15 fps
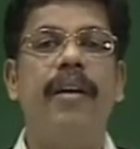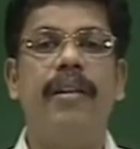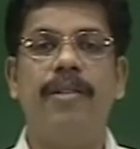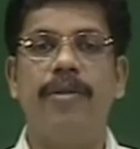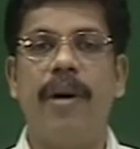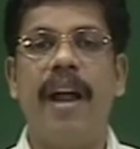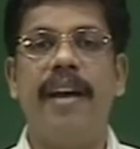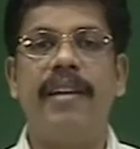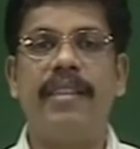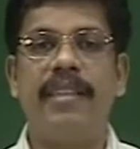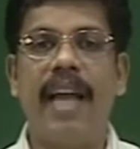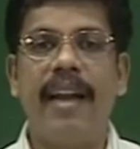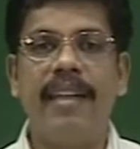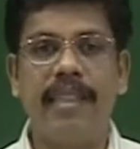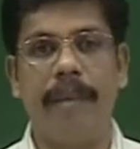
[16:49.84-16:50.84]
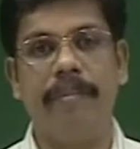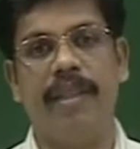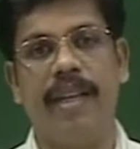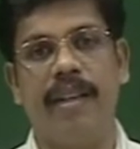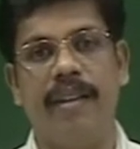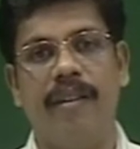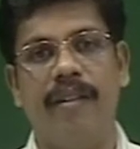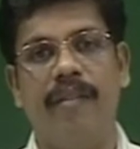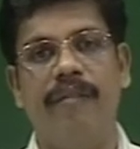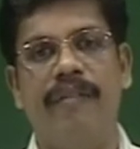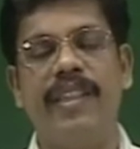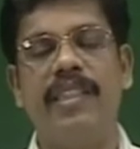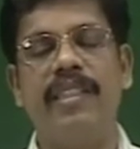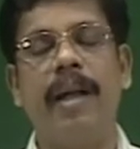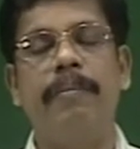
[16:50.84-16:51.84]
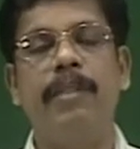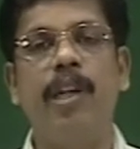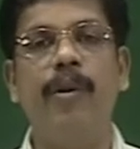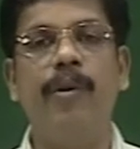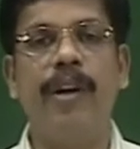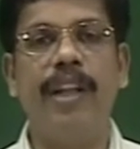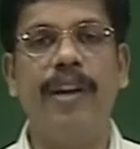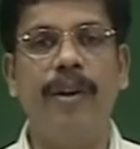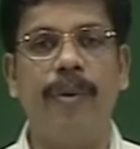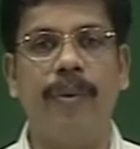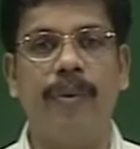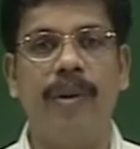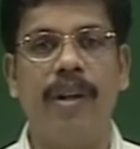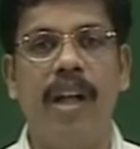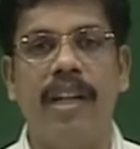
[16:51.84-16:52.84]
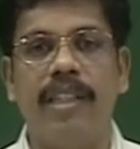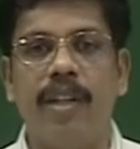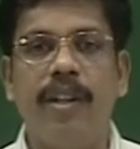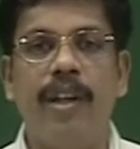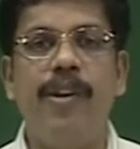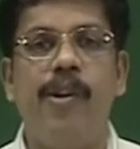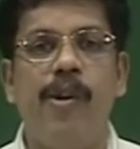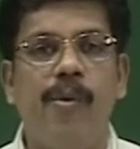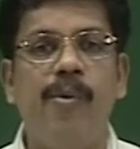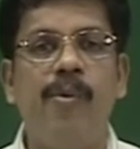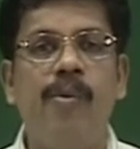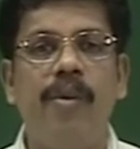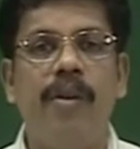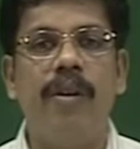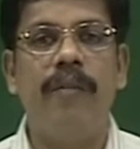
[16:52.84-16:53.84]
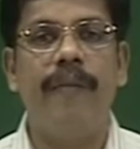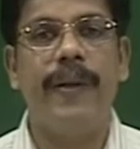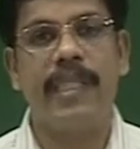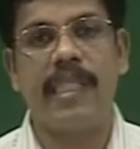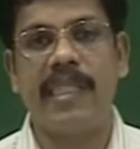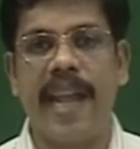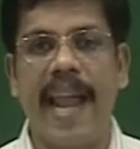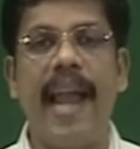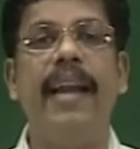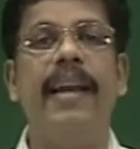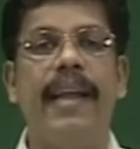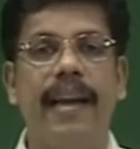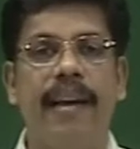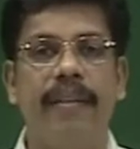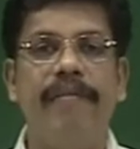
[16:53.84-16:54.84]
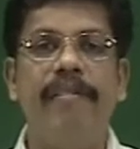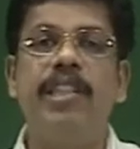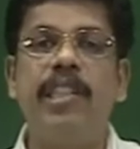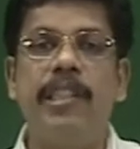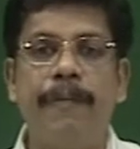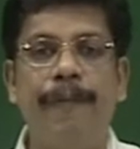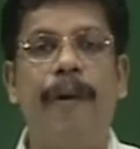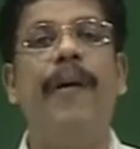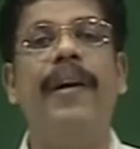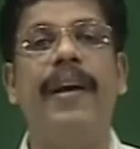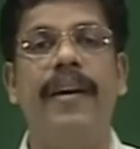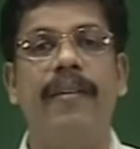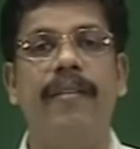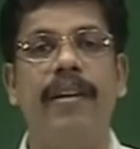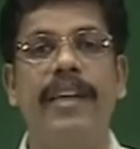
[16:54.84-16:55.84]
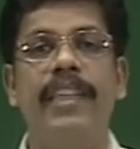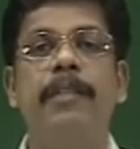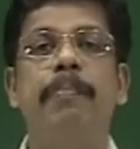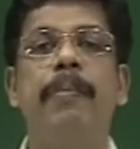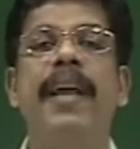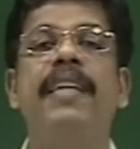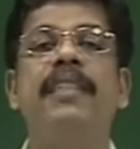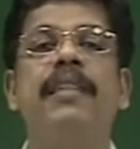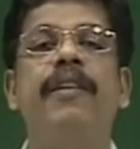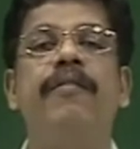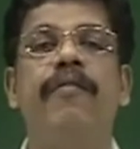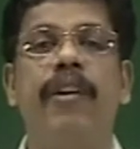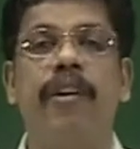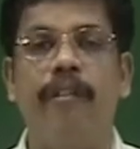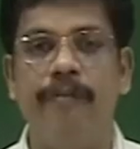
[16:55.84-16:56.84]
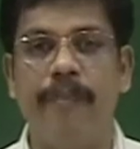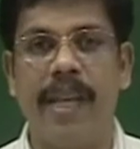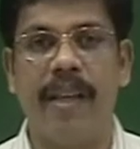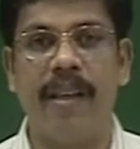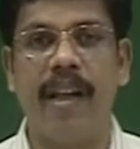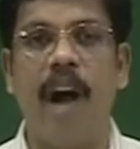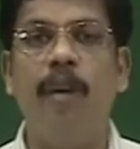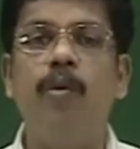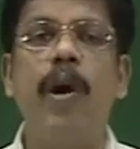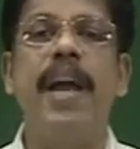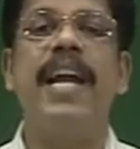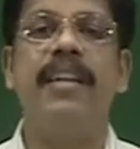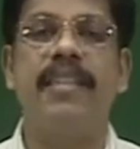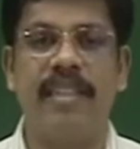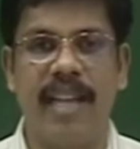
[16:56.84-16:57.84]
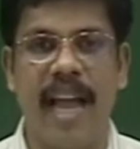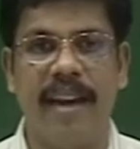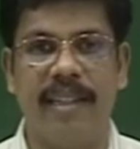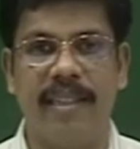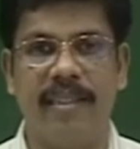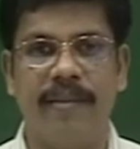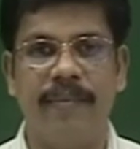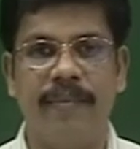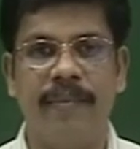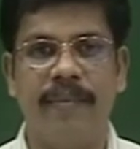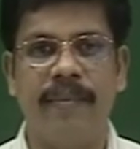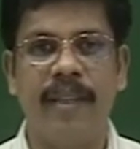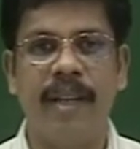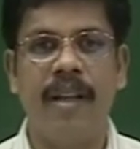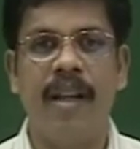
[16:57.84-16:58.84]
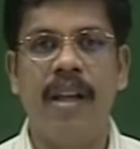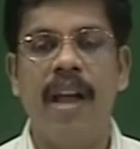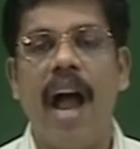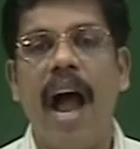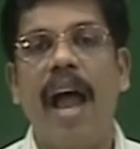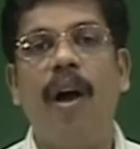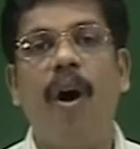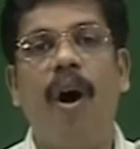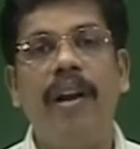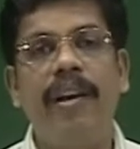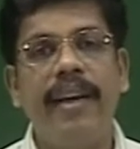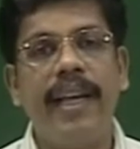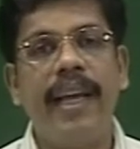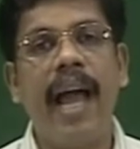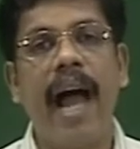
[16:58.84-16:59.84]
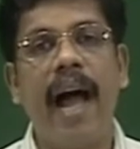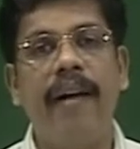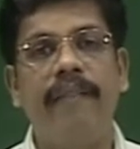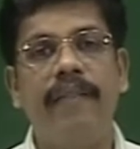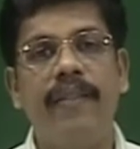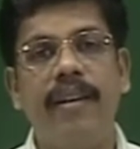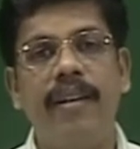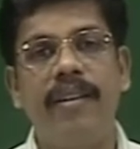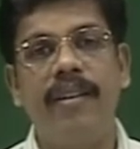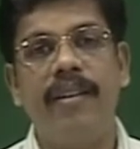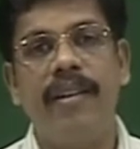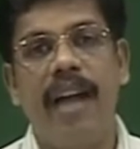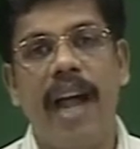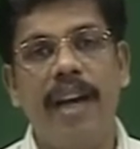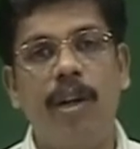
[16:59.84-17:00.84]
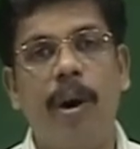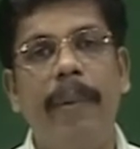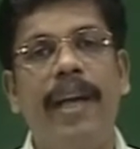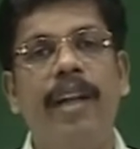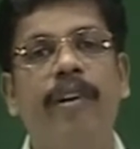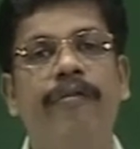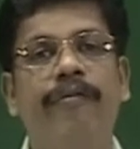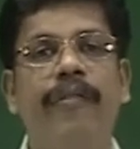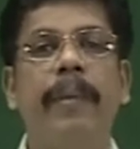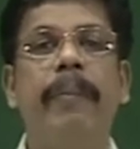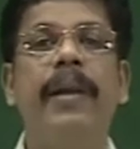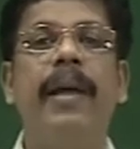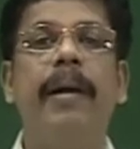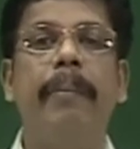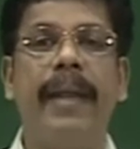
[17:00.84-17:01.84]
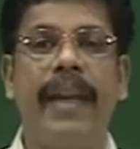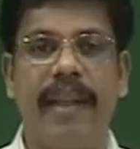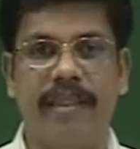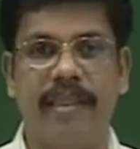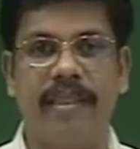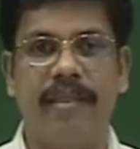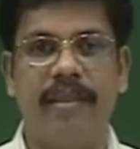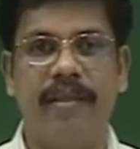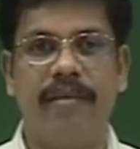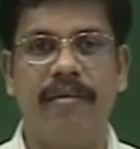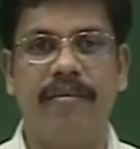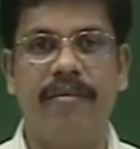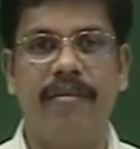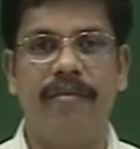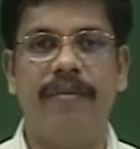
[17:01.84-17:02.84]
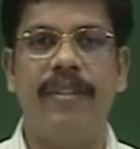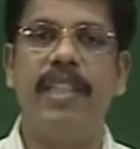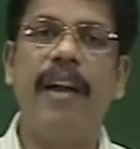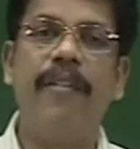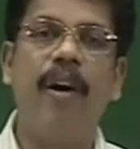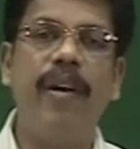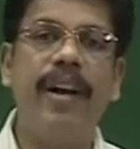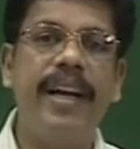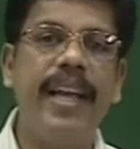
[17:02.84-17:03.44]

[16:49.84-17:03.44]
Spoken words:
to understand something which is absolutely new. So, the new which is alien, which is foreign, is placed in front of me. How do I understand it? I already have a domain of familiar meanings which I have already